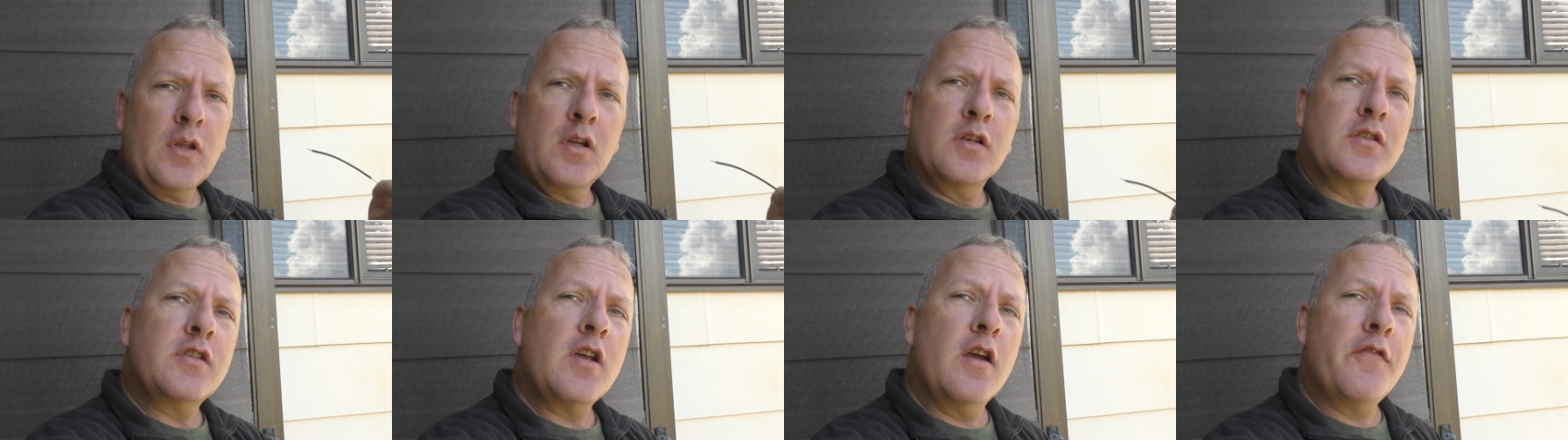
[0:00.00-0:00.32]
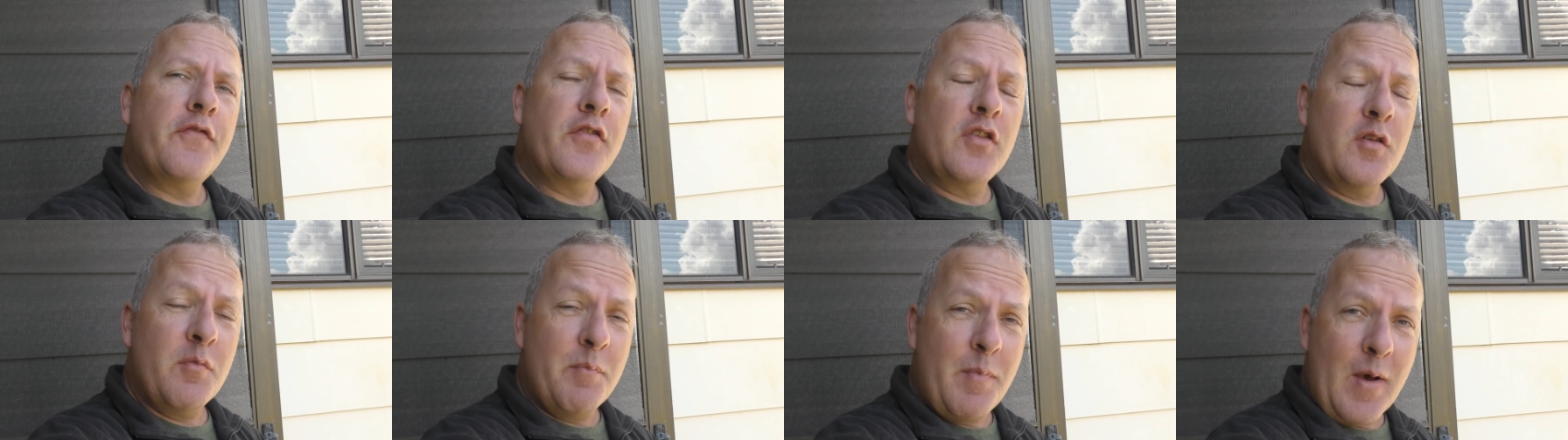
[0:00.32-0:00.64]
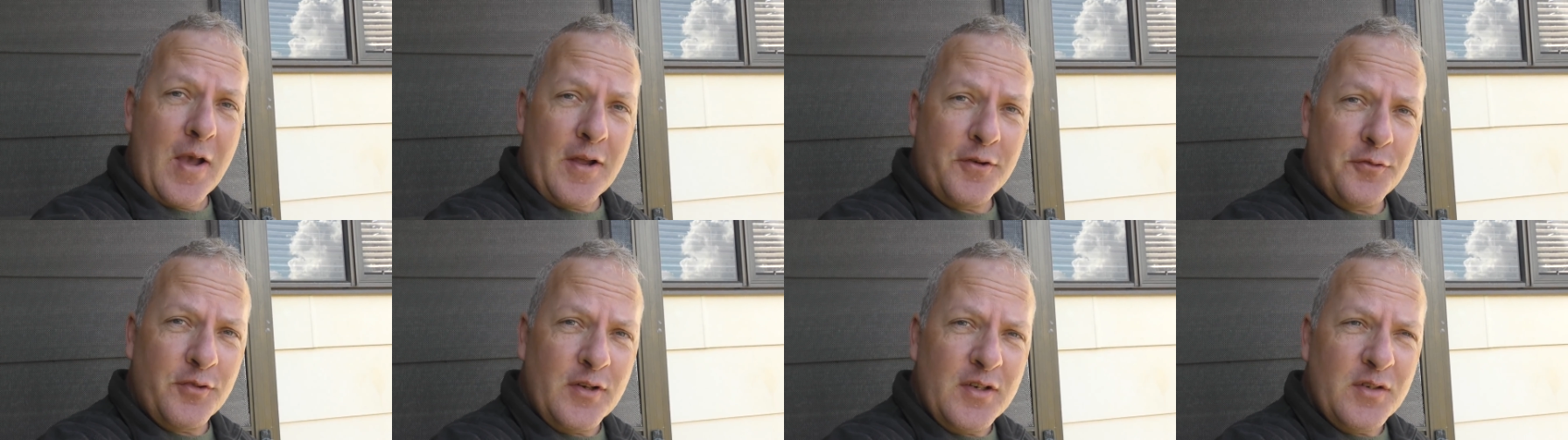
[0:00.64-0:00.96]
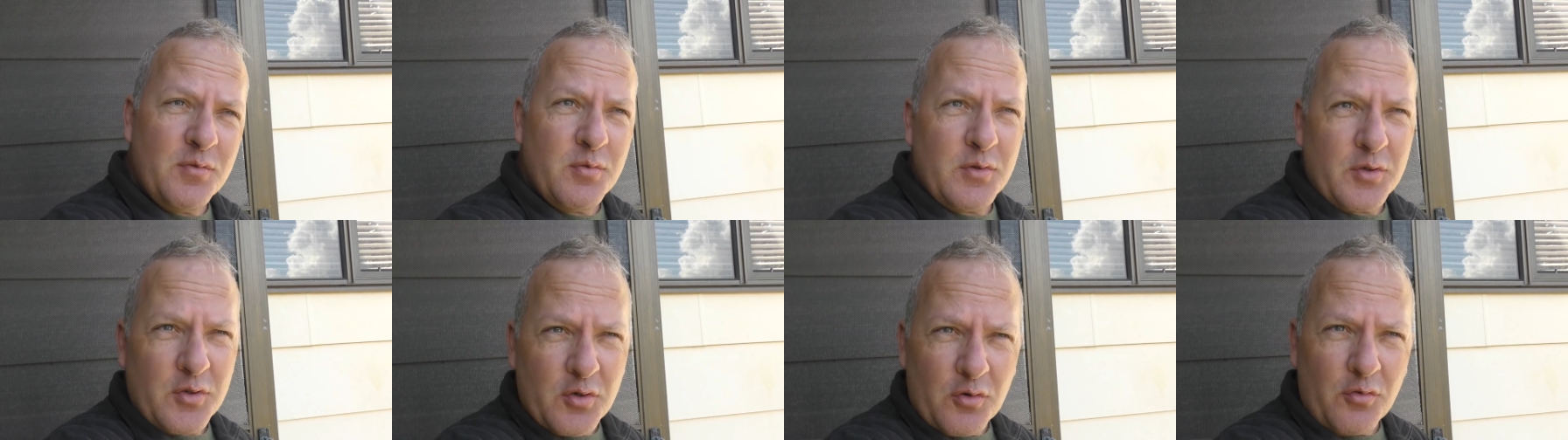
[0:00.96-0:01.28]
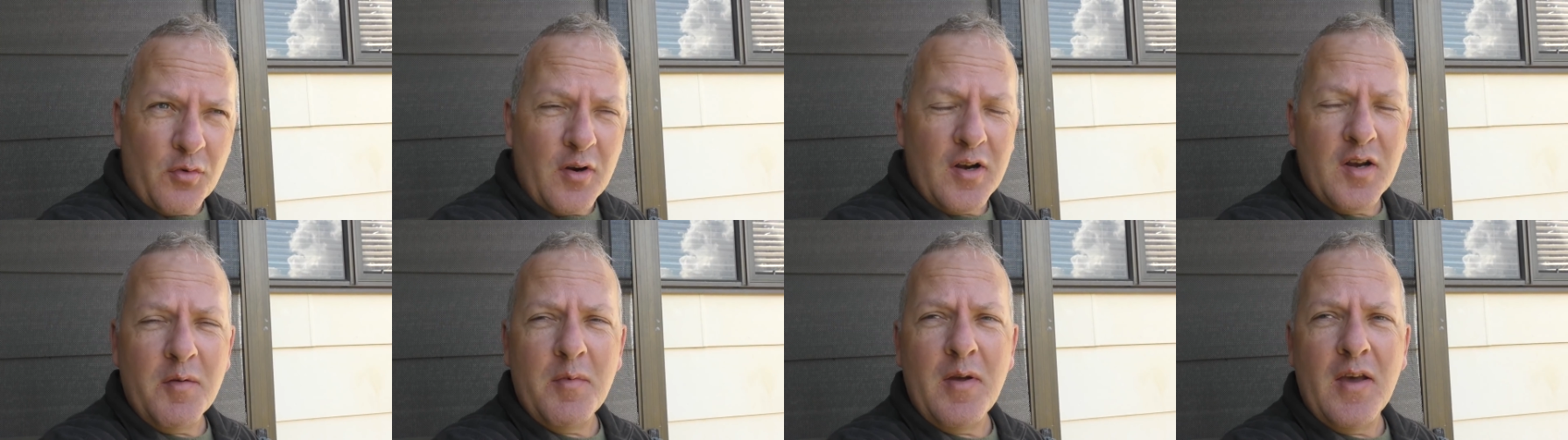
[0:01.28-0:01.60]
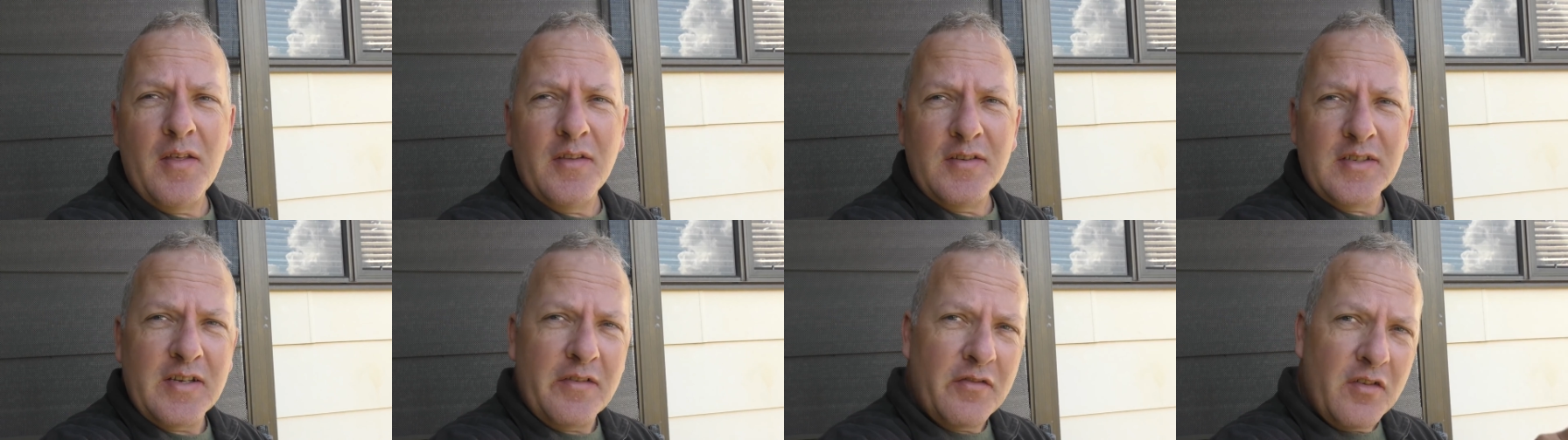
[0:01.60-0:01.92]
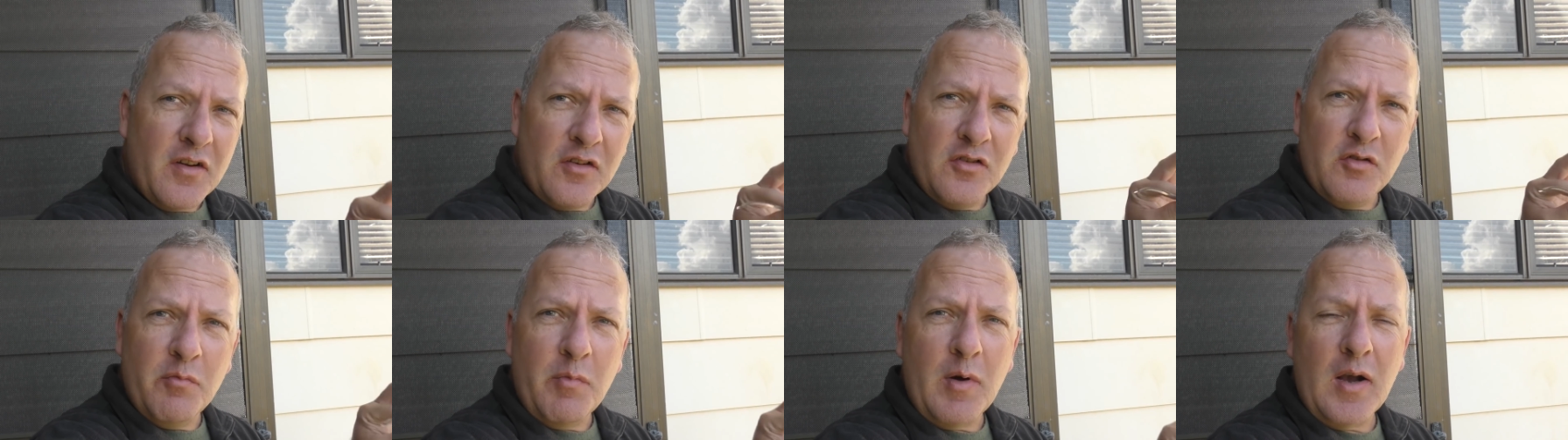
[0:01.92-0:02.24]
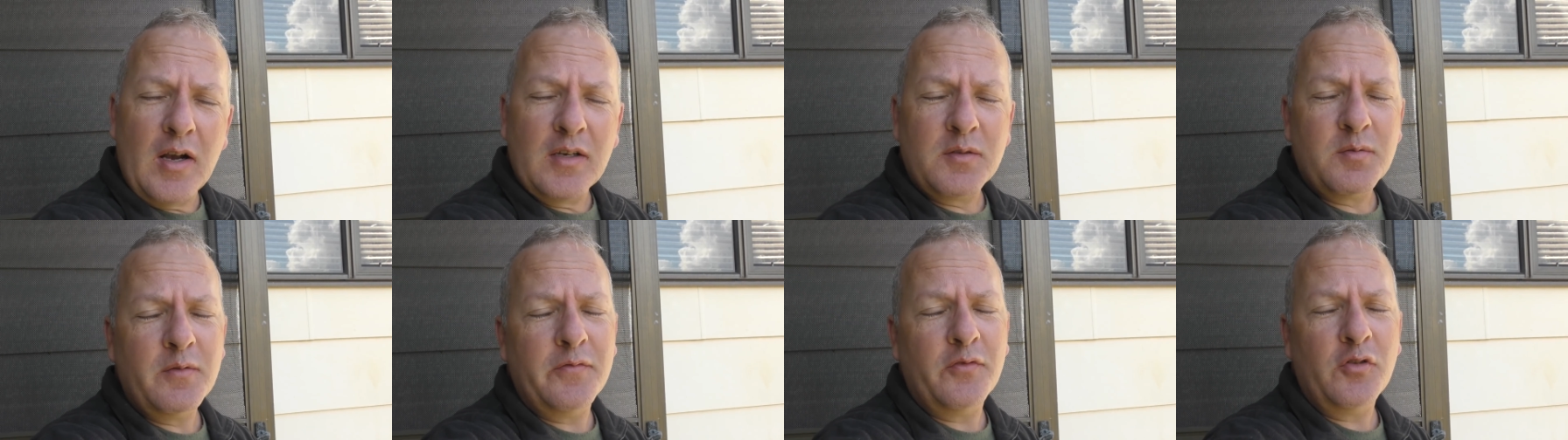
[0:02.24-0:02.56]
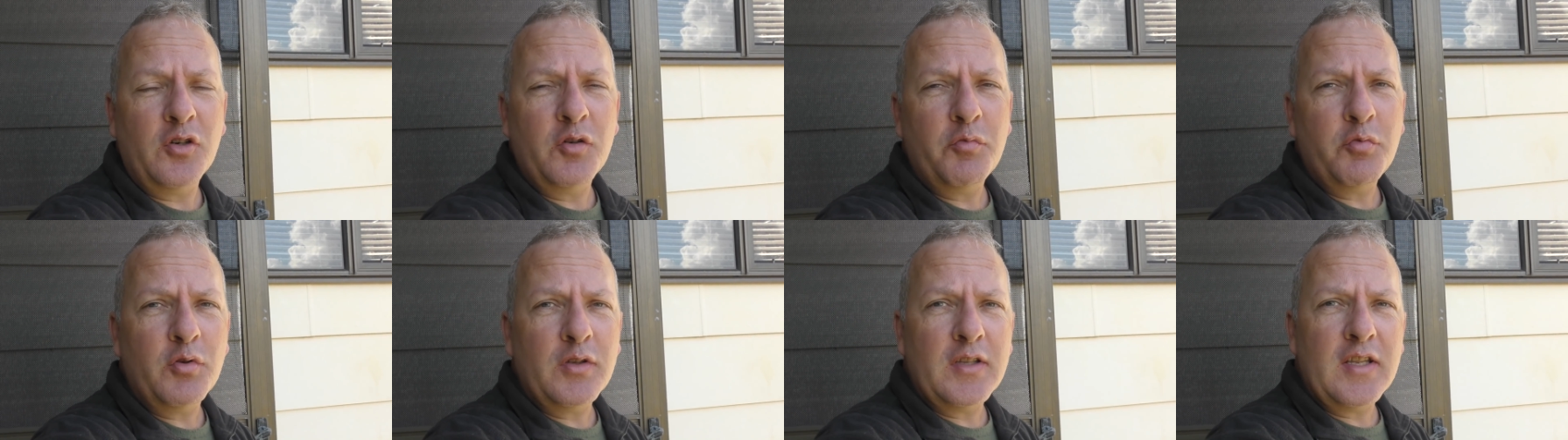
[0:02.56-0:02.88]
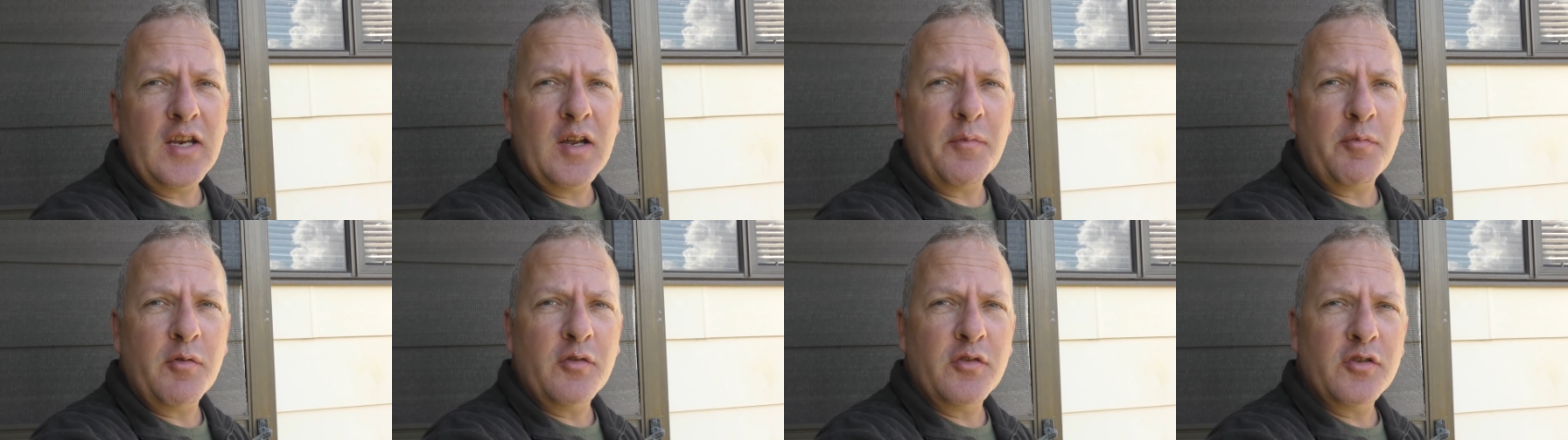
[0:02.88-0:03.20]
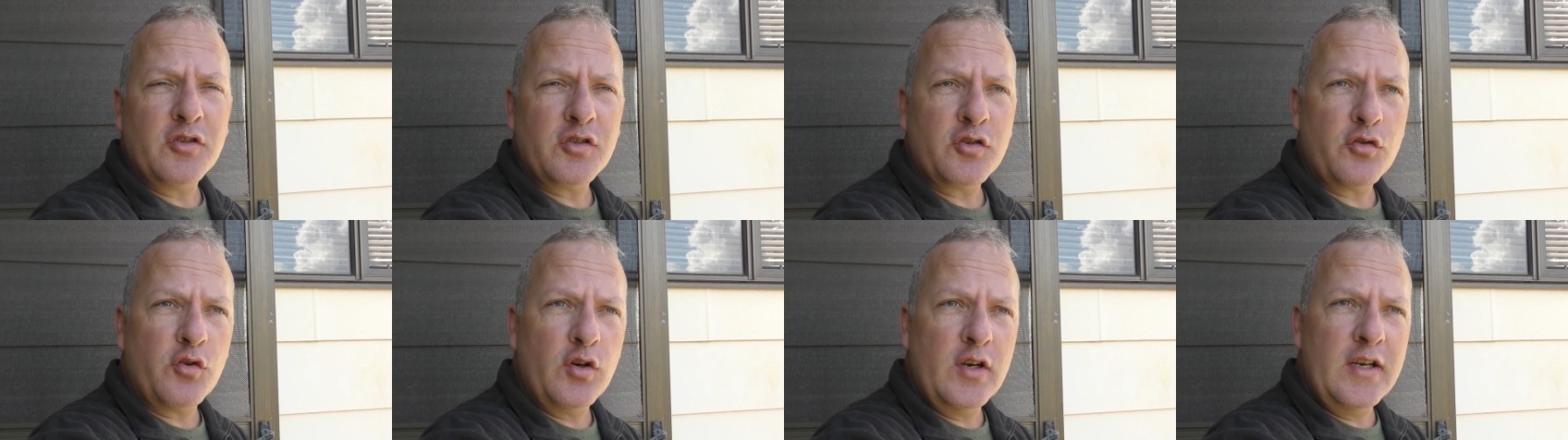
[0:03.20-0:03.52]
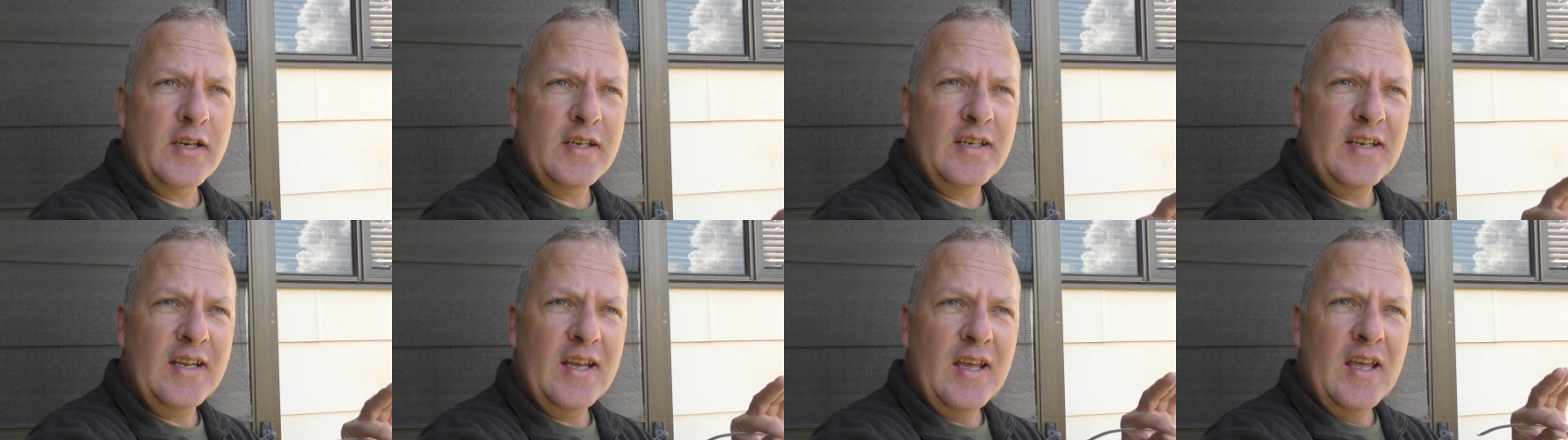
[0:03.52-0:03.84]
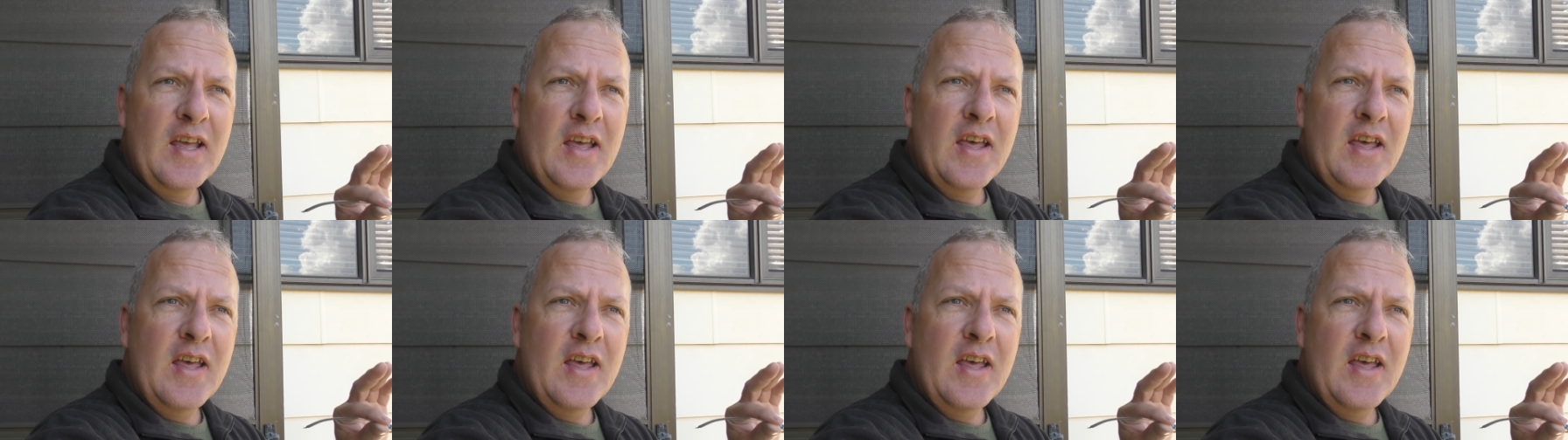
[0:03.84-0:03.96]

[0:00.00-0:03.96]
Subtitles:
So for the batteries, which are around about the $700, we've already put that up on the screen.